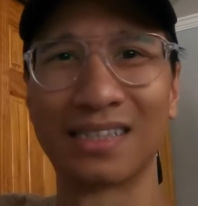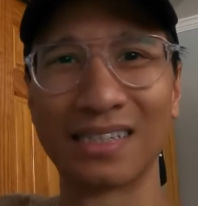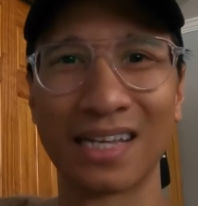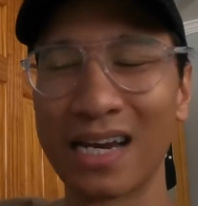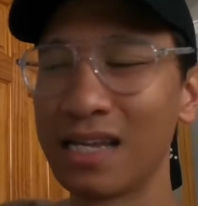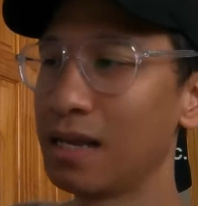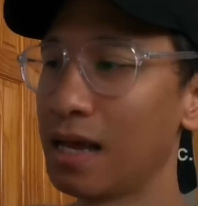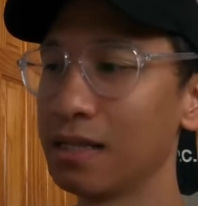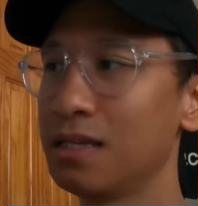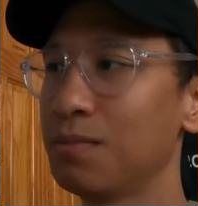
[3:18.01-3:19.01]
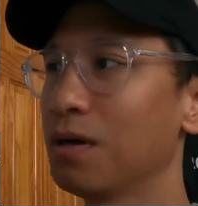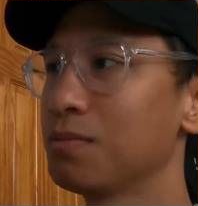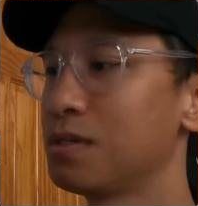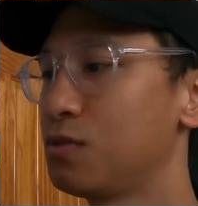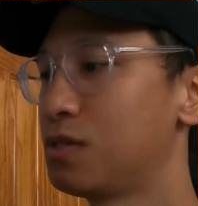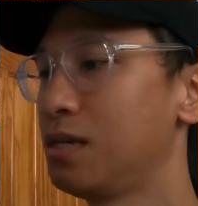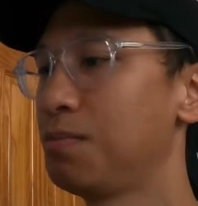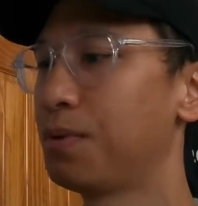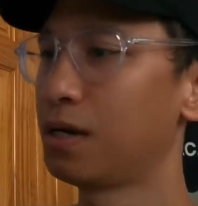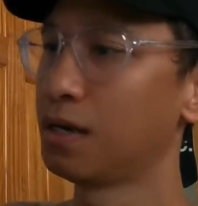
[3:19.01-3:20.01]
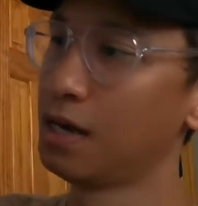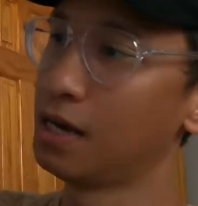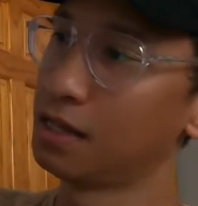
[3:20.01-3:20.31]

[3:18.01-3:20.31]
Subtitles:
the tiny LED bulbs that you see, but